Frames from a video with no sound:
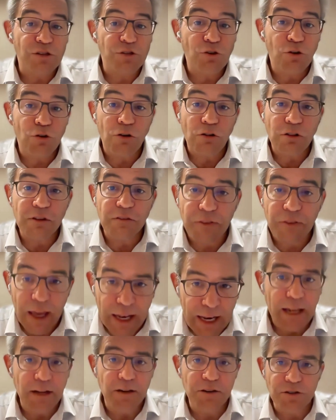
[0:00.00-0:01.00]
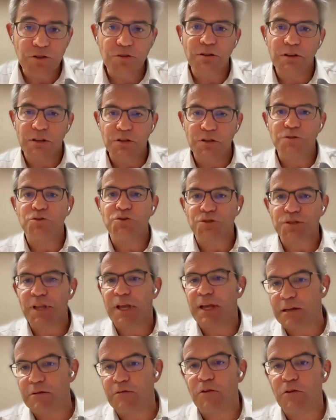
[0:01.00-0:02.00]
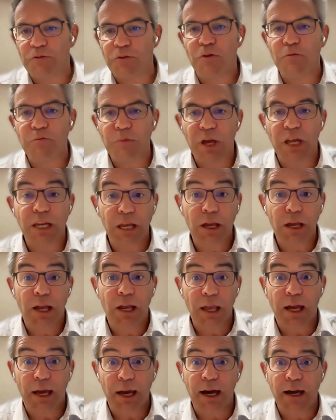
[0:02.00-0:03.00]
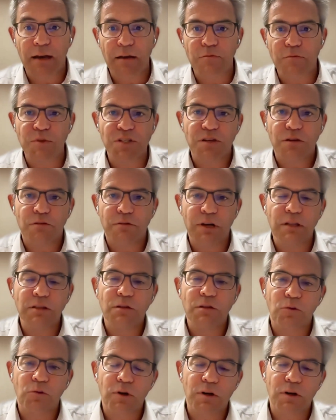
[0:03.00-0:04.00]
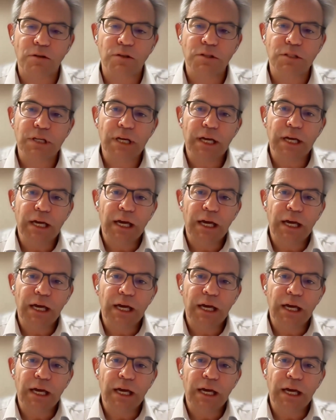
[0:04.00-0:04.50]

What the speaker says: is not only financially unsustainable for many economies around the world,